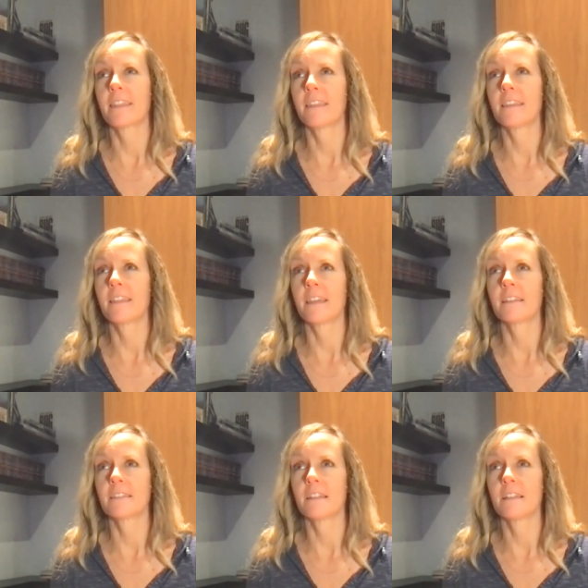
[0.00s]
I think
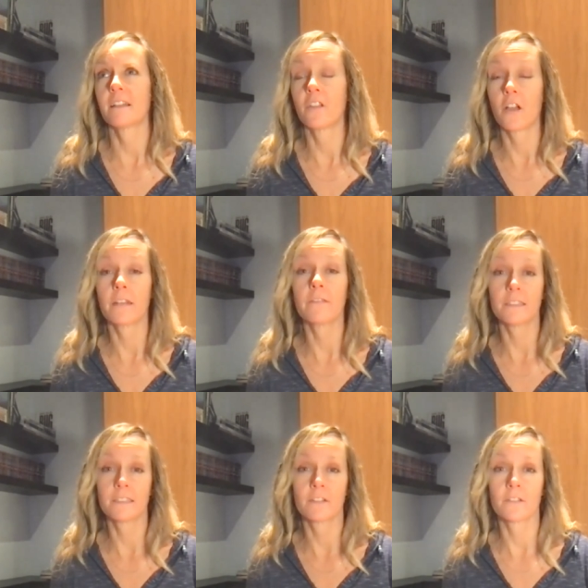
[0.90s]
that a lot of
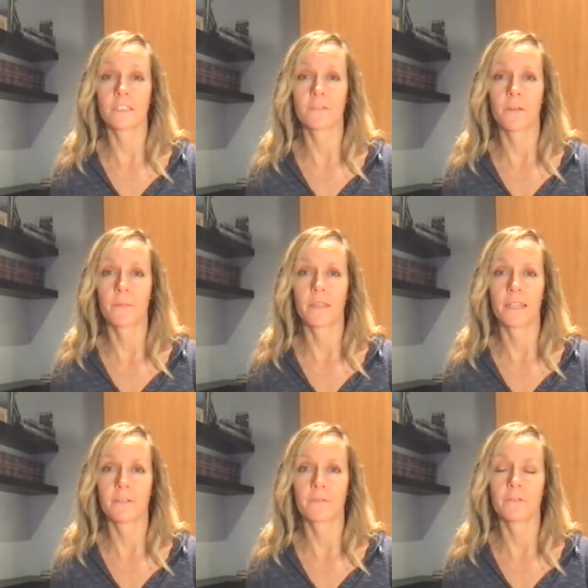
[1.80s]
it starts from the
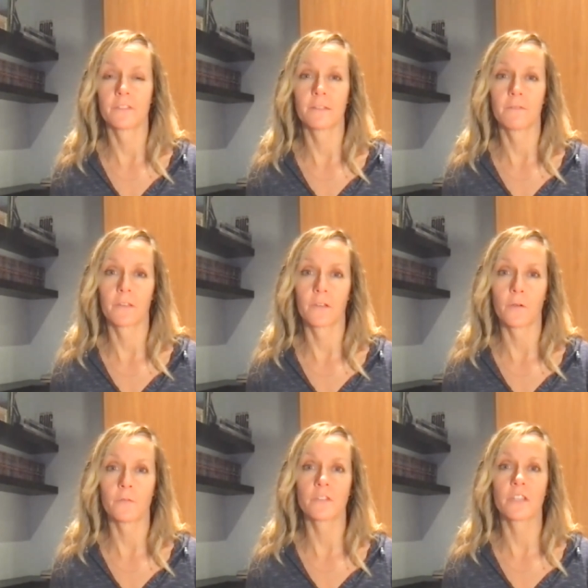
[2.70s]
influence of the
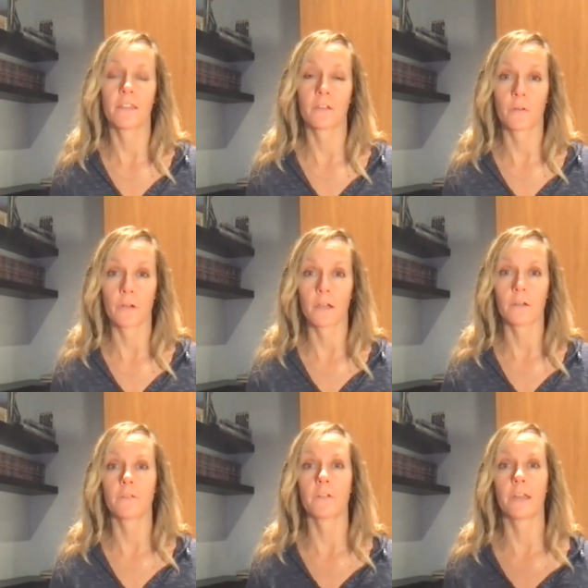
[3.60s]
coach and the
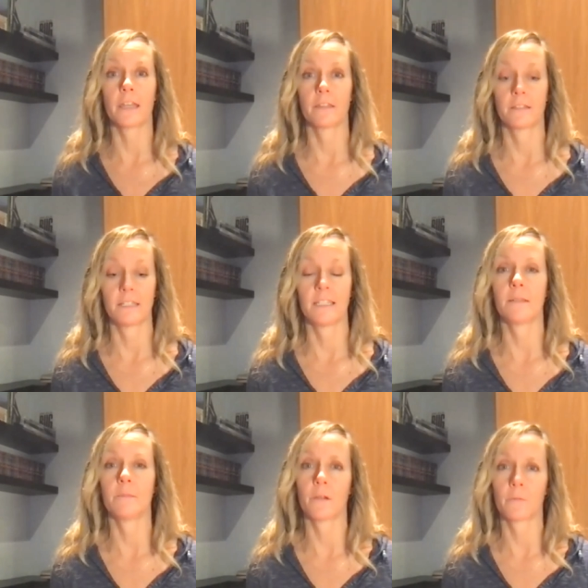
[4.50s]
choreographer and the
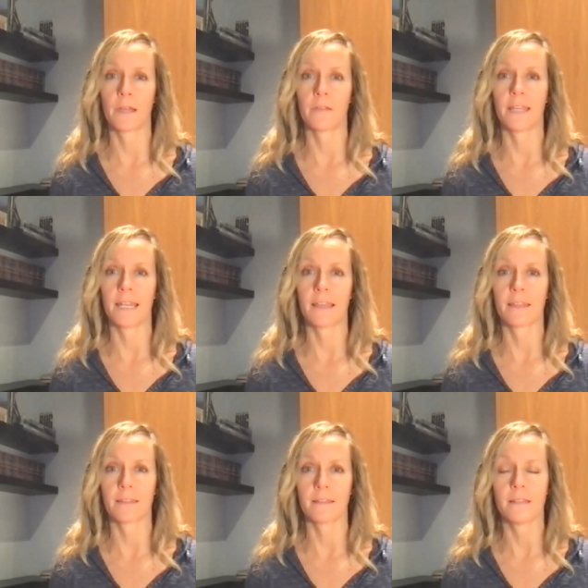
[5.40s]
team around that
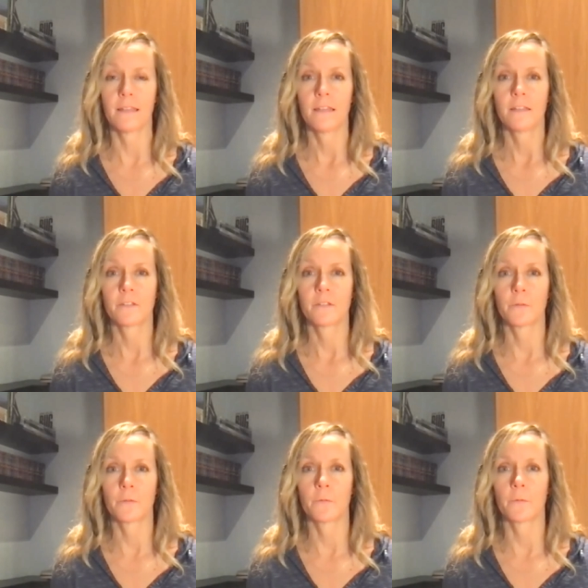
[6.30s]
athlete
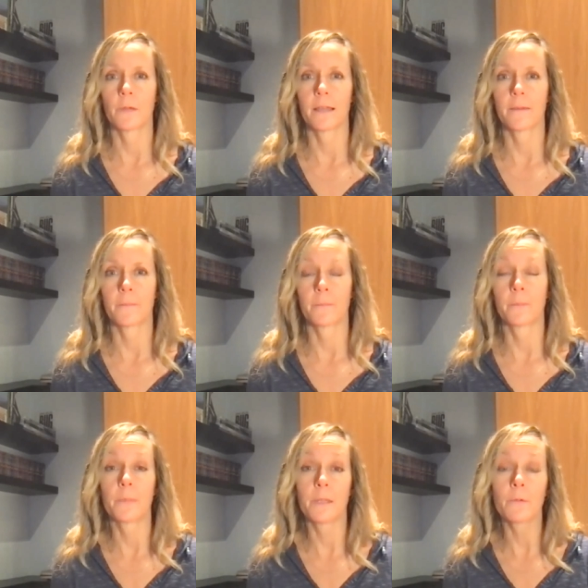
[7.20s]
to
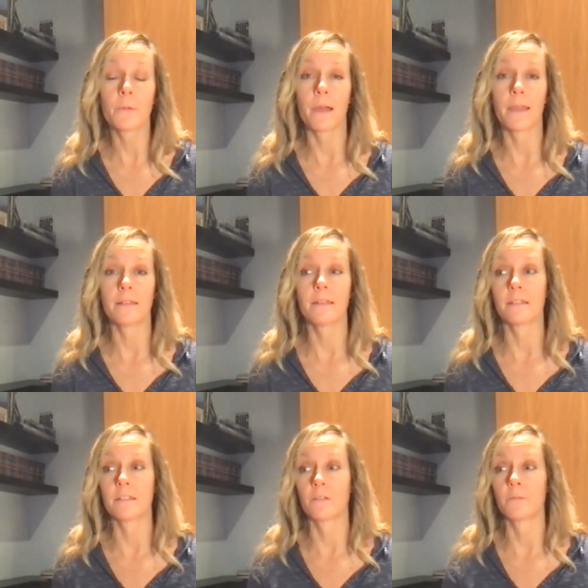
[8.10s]
be reminded
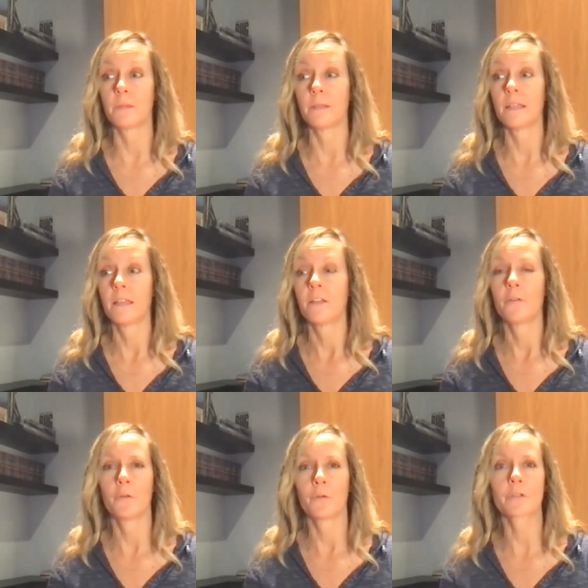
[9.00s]
and to be
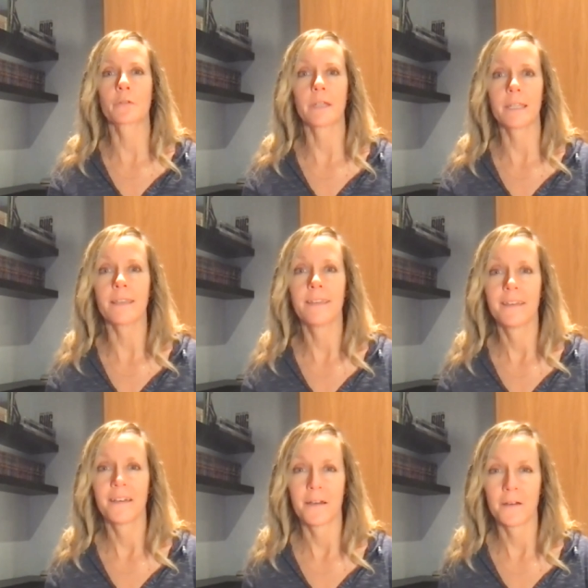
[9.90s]
nurturing
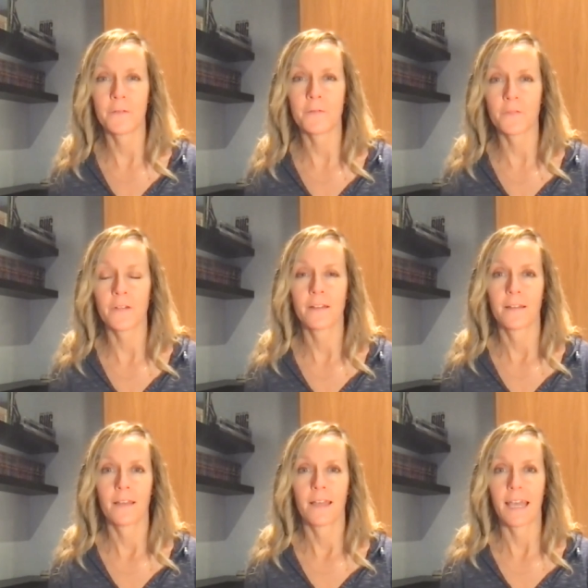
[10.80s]
of
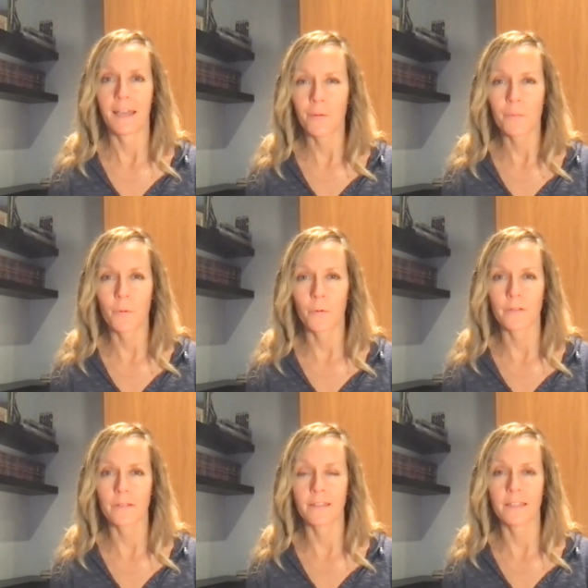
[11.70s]
how
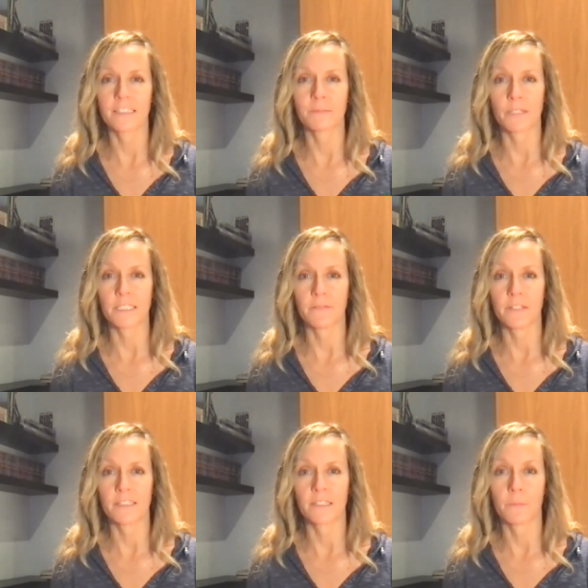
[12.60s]
important the
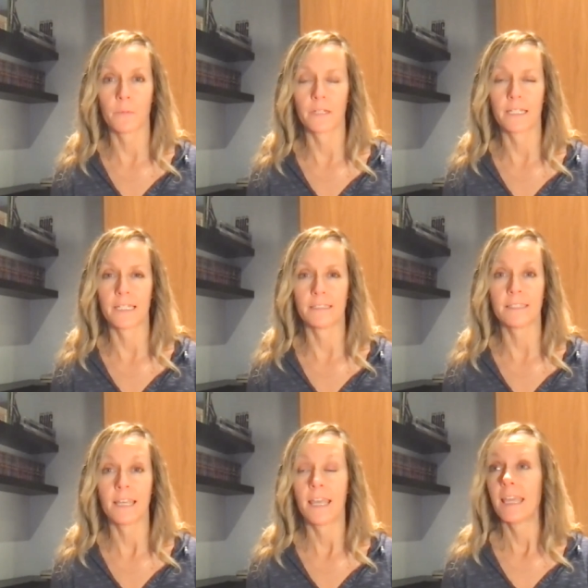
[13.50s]
expressiveness component is.